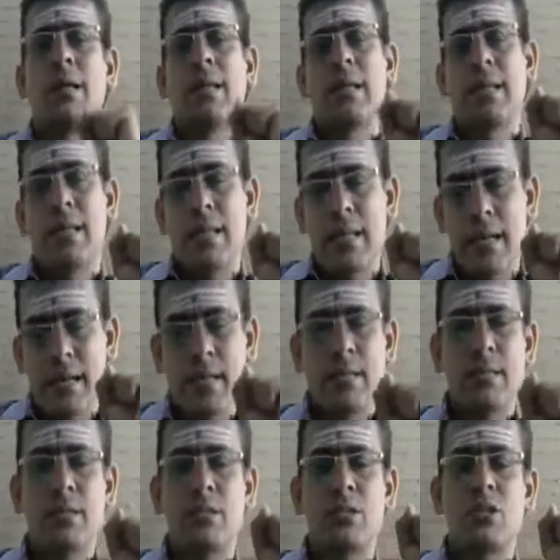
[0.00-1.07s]
let
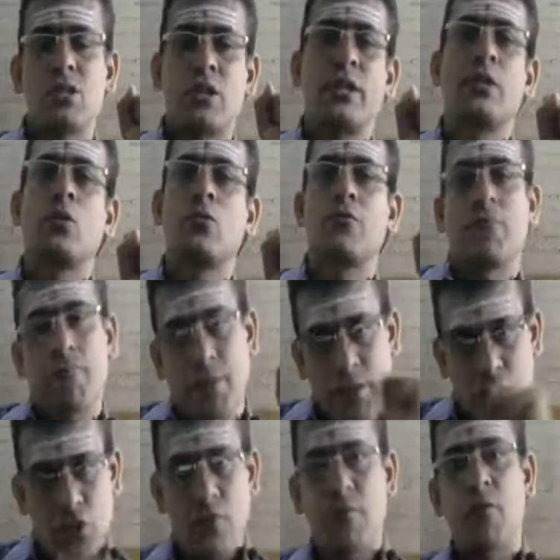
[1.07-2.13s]
us try to
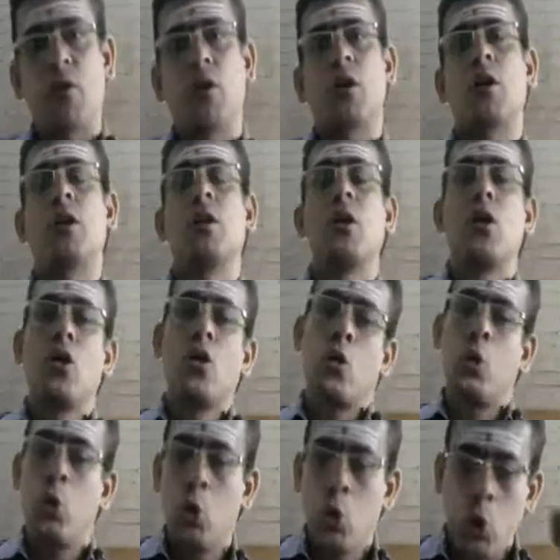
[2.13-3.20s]
first of all
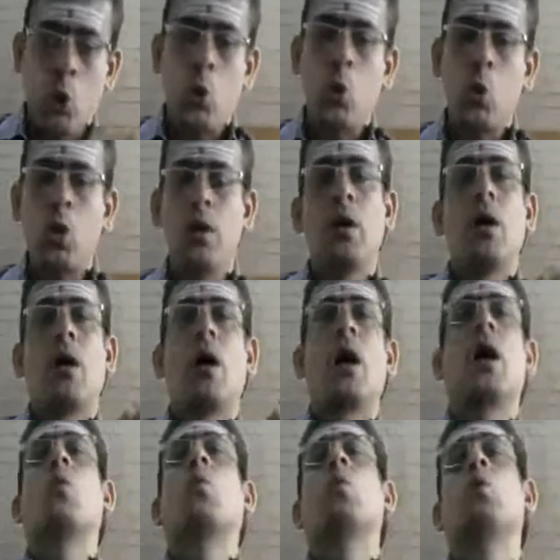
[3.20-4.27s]
know
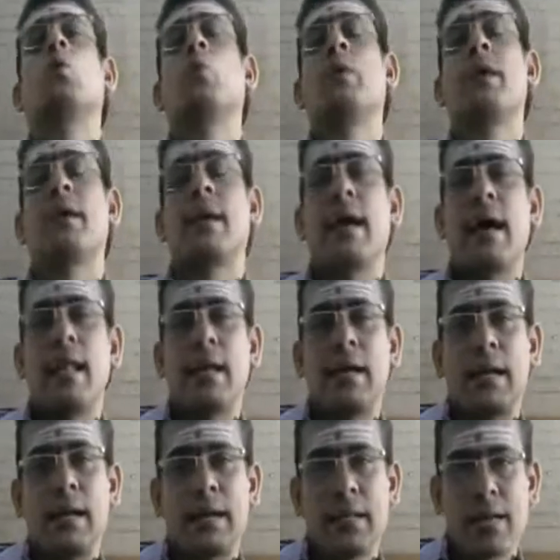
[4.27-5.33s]
how do we
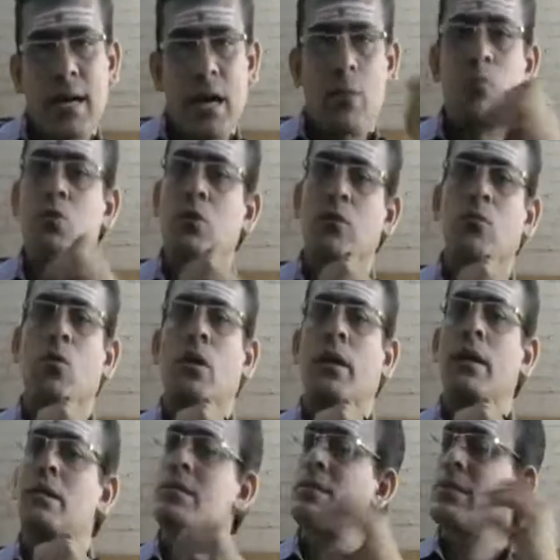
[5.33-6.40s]
calculate the absorbed
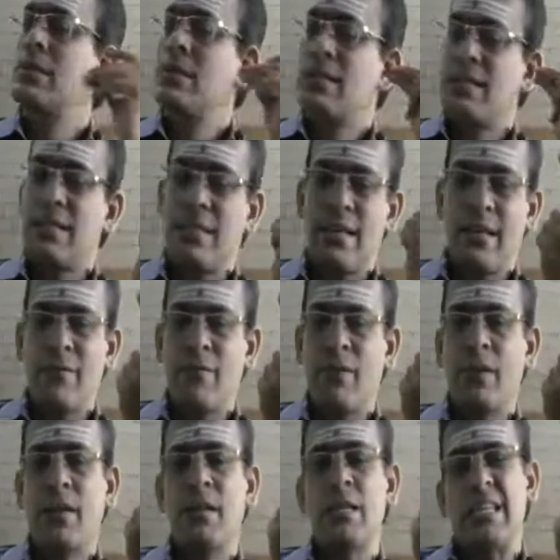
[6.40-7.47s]
overheads. Then we
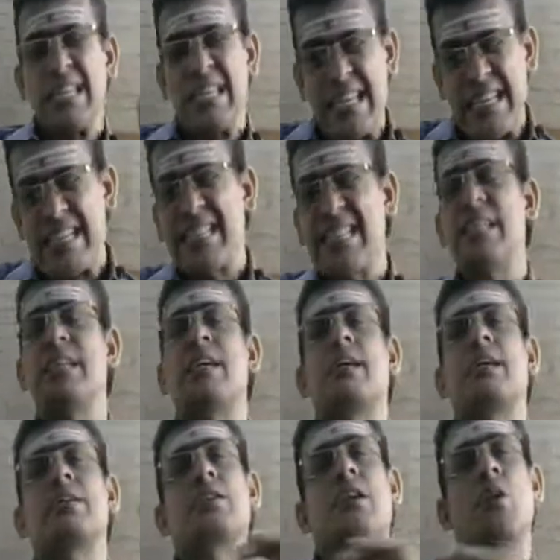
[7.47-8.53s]
can easily
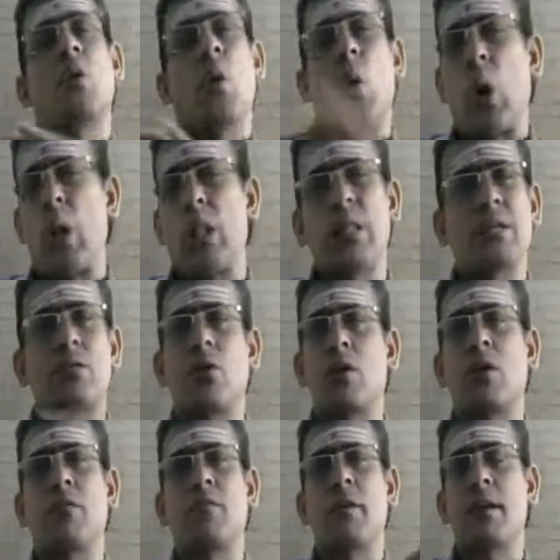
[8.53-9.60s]
understand all the sort
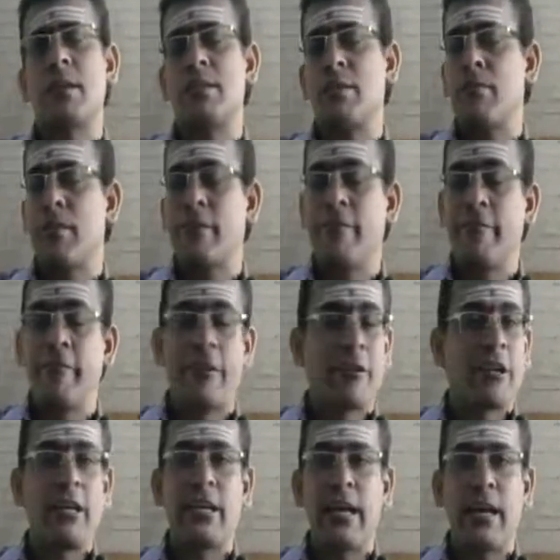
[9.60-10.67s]
of variance and we can
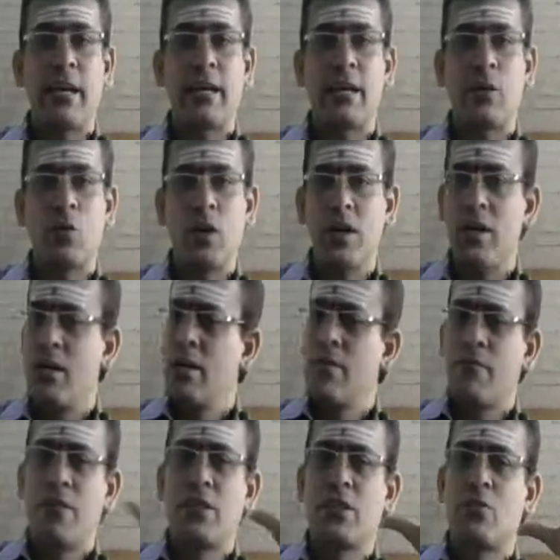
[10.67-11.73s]
quickly calculate the
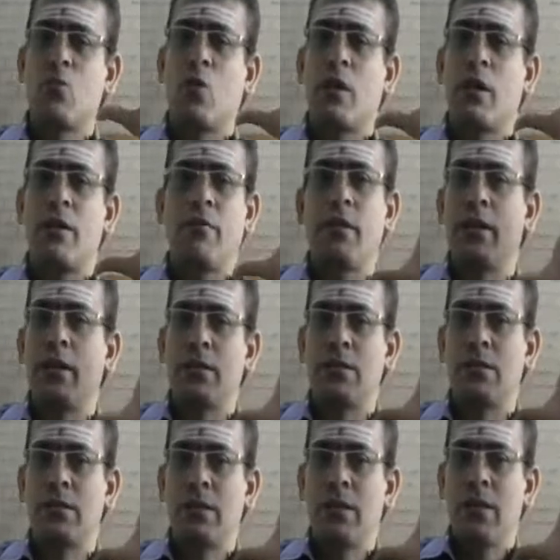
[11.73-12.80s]
fixed overhead
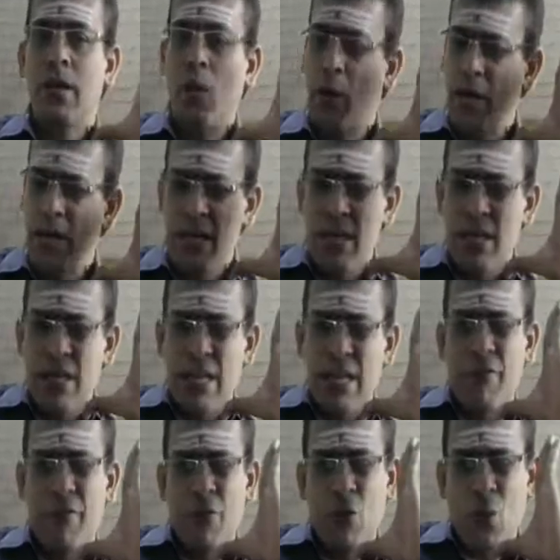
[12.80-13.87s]
variance. Okay,
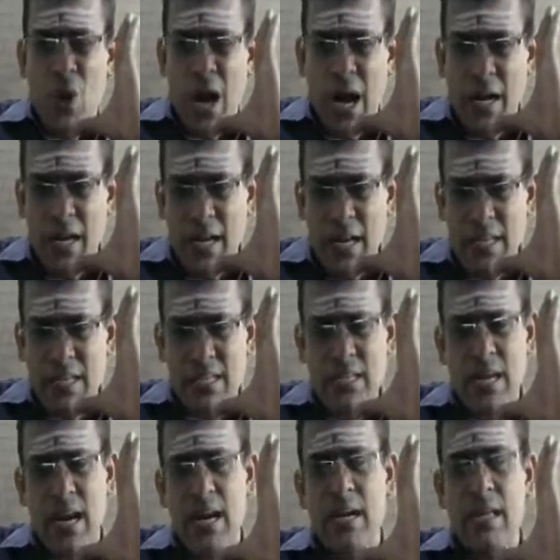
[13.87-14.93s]
if you
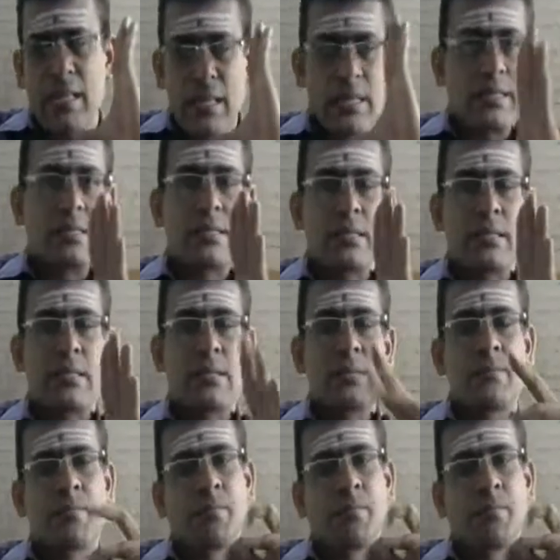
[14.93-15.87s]
understand this,